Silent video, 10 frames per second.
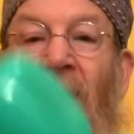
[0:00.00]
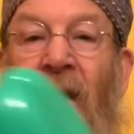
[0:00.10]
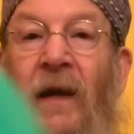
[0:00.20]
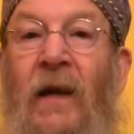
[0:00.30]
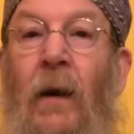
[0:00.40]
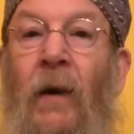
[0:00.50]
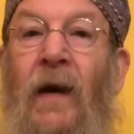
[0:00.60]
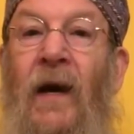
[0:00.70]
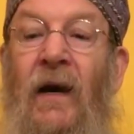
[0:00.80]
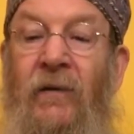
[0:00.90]
and now I
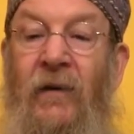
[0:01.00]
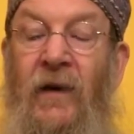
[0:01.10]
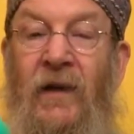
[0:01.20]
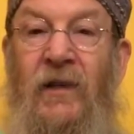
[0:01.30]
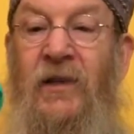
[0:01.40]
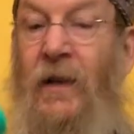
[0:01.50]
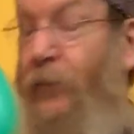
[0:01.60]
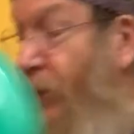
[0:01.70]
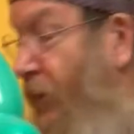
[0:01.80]
have separate